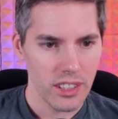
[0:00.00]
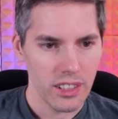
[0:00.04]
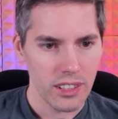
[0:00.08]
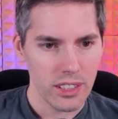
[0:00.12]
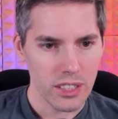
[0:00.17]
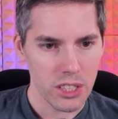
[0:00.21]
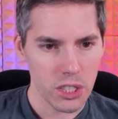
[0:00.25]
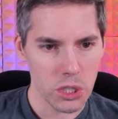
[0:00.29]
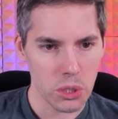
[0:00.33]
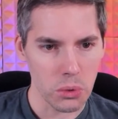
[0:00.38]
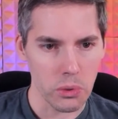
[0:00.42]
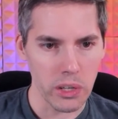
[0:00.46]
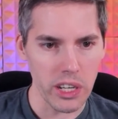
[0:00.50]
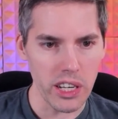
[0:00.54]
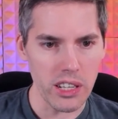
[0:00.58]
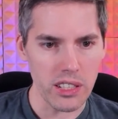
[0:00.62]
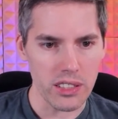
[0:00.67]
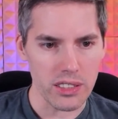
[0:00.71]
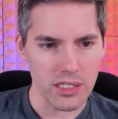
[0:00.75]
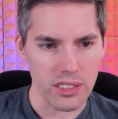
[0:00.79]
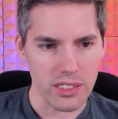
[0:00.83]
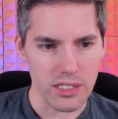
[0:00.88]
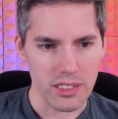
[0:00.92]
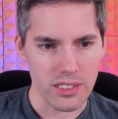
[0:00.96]

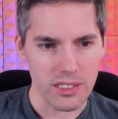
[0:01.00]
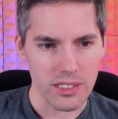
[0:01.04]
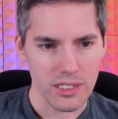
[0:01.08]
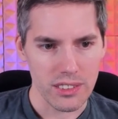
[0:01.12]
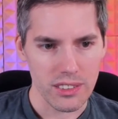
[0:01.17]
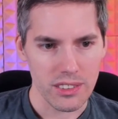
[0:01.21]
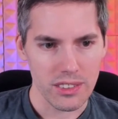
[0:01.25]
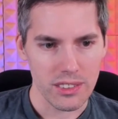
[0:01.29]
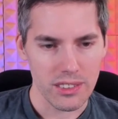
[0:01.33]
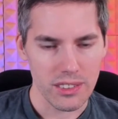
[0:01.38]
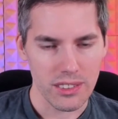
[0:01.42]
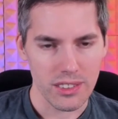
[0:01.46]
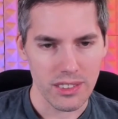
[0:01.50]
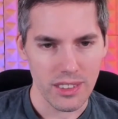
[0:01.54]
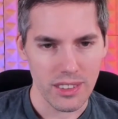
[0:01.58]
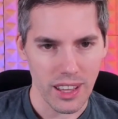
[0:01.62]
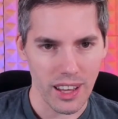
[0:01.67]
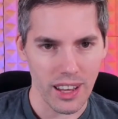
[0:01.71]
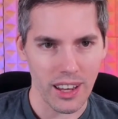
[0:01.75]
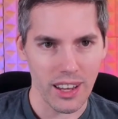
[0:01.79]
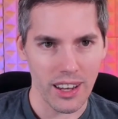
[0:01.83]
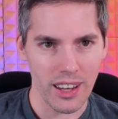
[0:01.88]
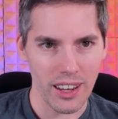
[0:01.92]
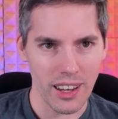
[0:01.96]
Sweet.
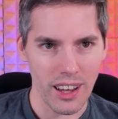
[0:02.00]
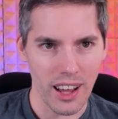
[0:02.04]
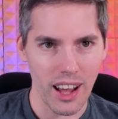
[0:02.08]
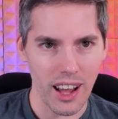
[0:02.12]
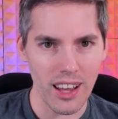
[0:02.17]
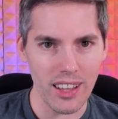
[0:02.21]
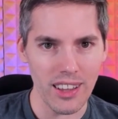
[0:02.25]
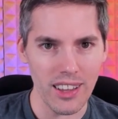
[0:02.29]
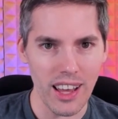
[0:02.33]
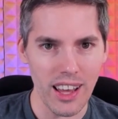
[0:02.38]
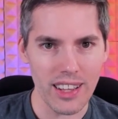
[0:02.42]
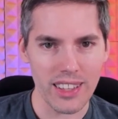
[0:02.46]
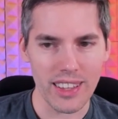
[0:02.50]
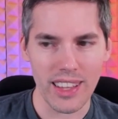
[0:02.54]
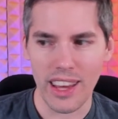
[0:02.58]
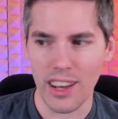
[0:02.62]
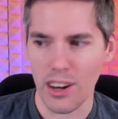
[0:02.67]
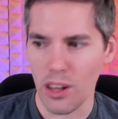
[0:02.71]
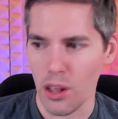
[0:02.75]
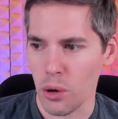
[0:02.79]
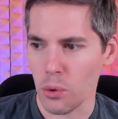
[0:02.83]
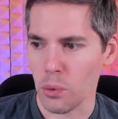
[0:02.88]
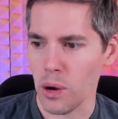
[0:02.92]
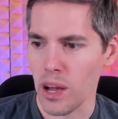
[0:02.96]
Uh, I like
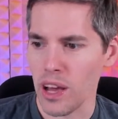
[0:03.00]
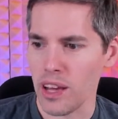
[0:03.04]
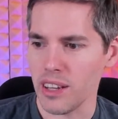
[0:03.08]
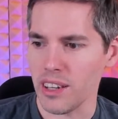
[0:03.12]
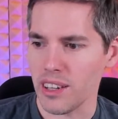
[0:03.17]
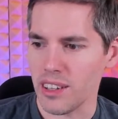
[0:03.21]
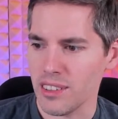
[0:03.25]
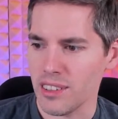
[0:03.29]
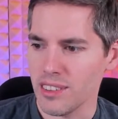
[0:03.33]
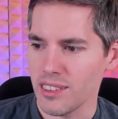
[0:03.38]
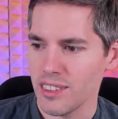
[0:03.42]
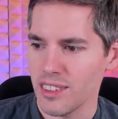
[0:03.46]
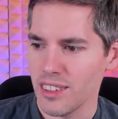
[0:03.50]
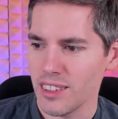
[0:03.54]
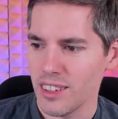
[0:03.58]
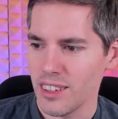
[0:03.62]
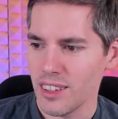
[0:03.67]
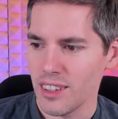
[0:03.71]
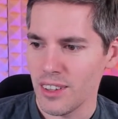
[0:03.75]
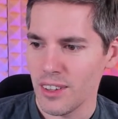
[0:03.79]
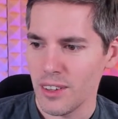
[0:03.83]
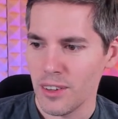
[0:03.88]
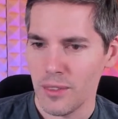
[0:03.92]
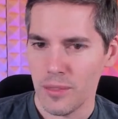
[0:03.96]
that already.
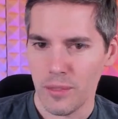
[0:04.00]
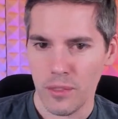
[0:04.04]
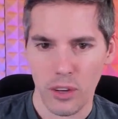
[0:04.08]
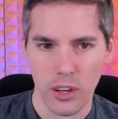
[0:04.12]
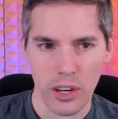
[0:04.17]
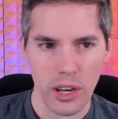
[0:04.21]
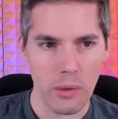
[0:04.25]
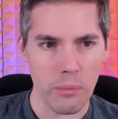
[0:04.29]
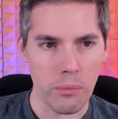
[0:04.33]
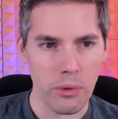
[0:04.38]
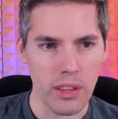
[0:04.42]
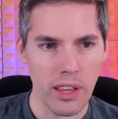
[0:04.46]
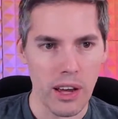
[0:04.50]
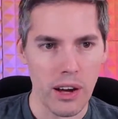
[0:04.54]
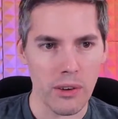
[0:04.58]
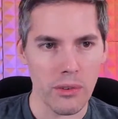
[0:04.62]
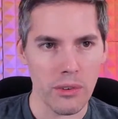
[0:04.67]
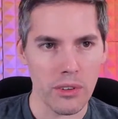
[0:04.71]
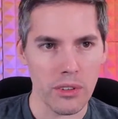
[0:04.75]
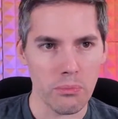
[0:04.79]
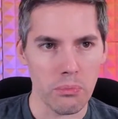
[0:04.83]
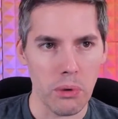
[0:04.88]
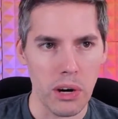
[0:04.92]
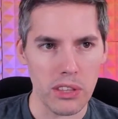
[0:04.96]
Okay, but now,
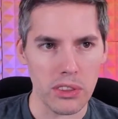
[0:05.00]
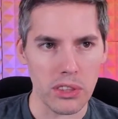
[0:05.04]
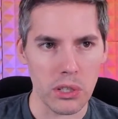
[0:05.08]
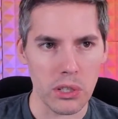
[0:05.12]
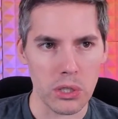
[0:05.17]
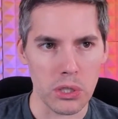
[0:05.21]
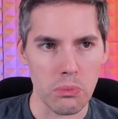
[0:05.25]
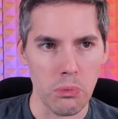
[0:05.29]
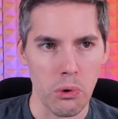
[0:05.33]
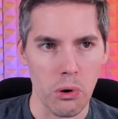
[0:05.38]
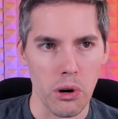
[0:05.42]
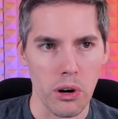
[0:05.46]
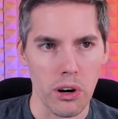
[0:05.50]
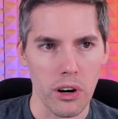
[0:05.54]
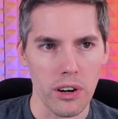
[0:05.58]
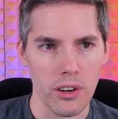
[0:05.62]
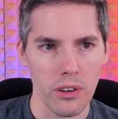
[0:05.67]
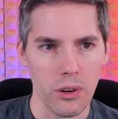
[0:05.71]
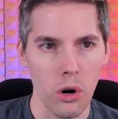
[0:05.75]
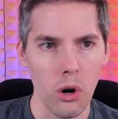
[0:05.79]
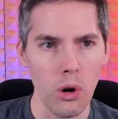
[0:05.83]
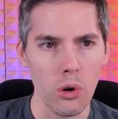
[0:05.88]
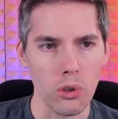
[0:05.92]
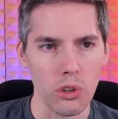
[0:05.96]
but there's more.
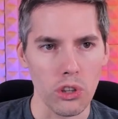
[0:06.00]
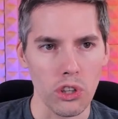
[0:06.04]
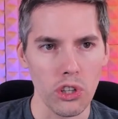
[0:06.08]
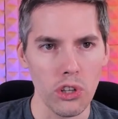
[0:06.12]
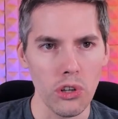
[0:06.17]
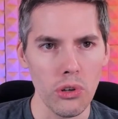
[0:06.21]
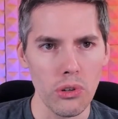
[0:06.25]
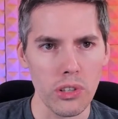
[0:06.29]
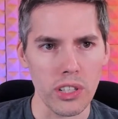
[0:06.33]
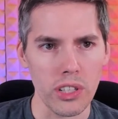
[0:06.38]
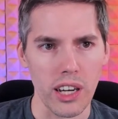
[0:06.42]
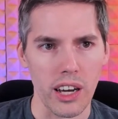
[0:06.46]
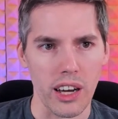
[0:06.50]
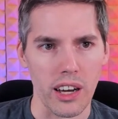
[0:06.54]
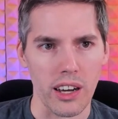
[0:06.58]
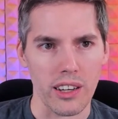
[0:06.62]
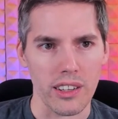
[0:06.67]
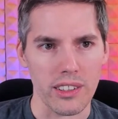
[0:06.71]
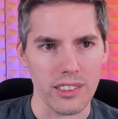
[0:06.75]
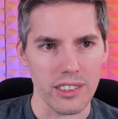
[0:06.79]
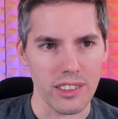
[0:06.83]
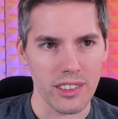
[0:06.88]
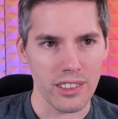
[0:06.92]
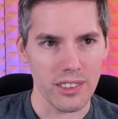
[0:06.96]
Oh,
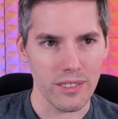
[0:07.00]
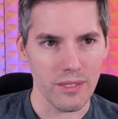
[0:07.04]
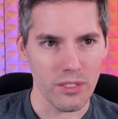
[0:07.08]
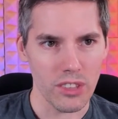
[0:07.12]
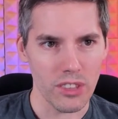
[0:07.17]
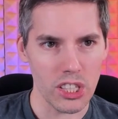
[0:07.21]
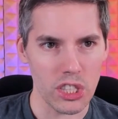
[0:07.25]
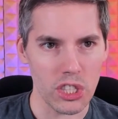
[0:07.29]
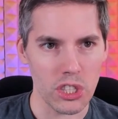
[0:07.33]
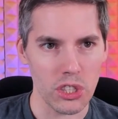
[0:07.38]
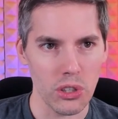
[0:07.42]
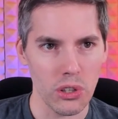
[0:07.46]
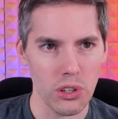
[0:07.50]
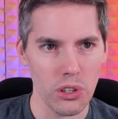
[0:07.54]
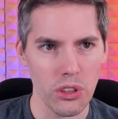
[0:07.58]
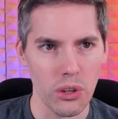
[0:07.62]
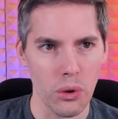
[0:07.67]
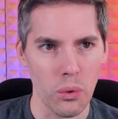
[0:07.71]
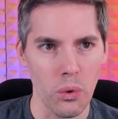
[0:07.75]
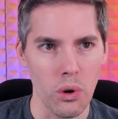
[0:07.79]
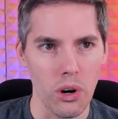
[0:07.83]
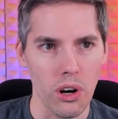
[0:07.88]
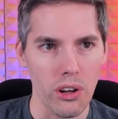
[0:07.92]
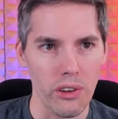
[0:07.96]
Luca! It's, you're
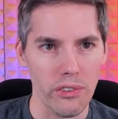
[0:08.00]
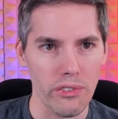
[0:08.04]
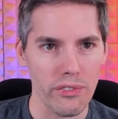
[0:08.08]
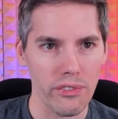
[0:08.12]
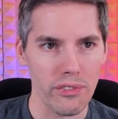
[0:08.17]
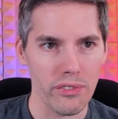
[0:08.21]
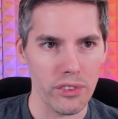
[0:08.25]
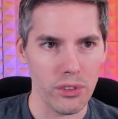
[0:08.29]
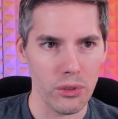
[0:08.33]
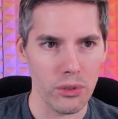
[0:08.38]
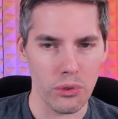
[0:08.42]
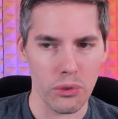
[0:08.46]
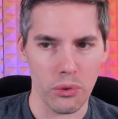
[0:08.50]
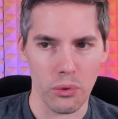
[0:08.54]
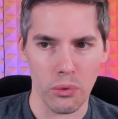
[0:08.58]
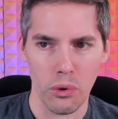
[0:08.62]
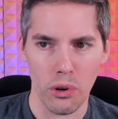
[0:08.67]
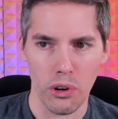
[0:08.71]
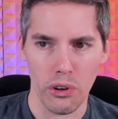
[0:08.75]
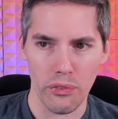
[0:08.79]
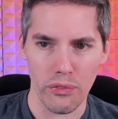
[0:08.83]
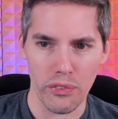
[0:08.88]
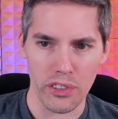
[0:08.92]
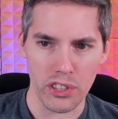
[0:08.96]
the wolf. You were a
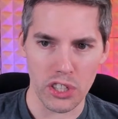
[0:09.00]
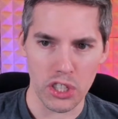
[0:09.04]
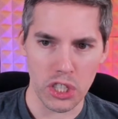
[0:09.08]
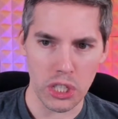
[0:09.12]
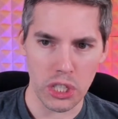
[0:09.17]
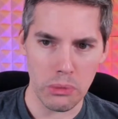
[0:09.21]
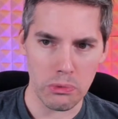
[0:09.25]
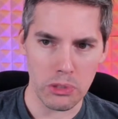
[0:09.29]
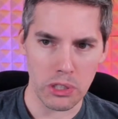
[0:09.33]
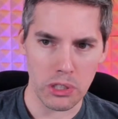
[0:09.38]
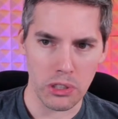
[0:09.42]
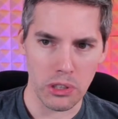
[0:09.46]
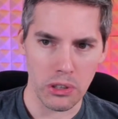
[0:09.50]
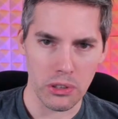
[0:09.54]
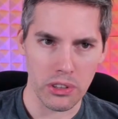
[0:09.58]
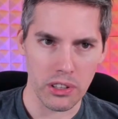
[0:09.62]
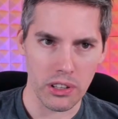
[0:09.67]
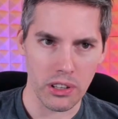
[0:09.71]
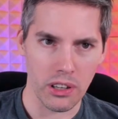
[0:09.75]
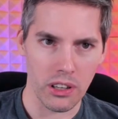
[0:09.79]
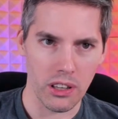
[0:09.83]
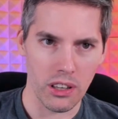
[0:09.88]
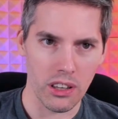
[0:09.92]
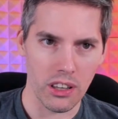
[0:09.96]
wolf in sheep's
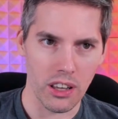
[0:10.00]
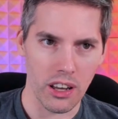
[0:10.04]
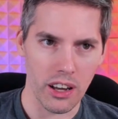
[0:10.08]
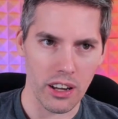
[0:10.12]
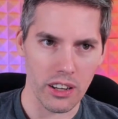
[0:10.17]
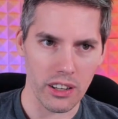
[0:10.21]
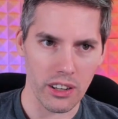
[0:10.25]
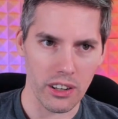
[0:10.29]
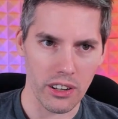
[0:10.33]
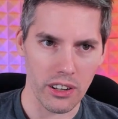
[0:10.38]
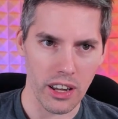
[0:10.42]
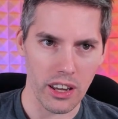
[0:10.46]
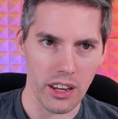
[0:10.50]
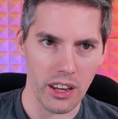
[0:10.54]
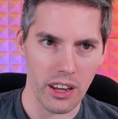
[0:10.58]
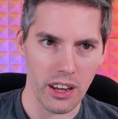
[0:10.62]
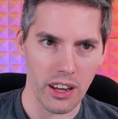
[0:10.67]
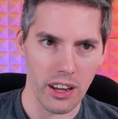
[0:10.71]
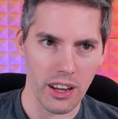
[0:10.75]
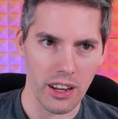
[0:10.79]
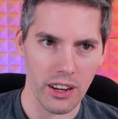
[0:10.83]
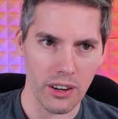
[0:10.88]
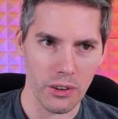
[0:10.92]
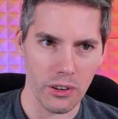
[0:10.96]
clothing all along. Okay,
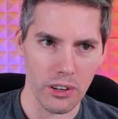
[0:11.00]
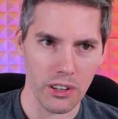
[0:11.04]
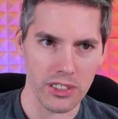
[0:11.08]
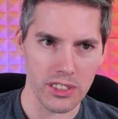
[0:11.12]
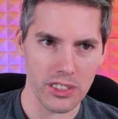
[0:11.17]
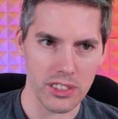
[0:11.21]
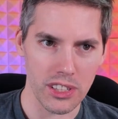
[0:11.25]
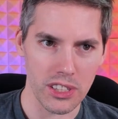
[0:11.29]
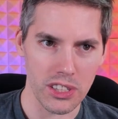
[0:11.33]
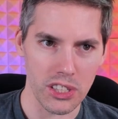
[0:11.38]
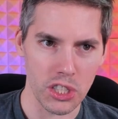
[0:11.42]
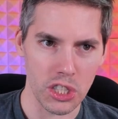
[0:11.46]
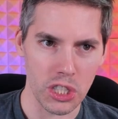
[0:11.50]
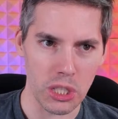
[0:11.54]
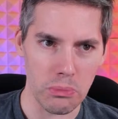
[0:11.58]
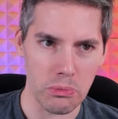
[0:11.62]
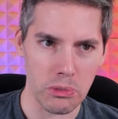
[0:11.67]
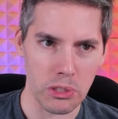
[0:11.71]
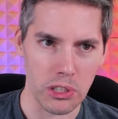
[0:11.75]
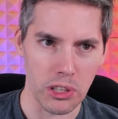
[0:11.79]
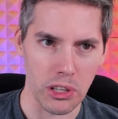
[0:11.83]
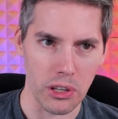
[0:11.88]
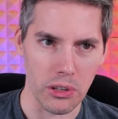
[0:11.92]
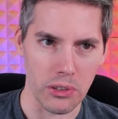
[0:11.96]
uh, or is this the
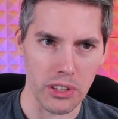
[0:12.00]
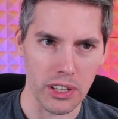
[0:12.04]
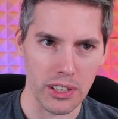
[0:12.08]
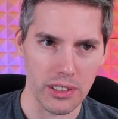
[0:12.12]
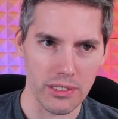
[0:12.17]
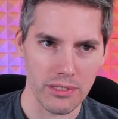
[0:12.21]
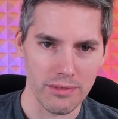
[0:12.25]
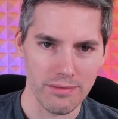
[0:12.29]
sheep's clothing?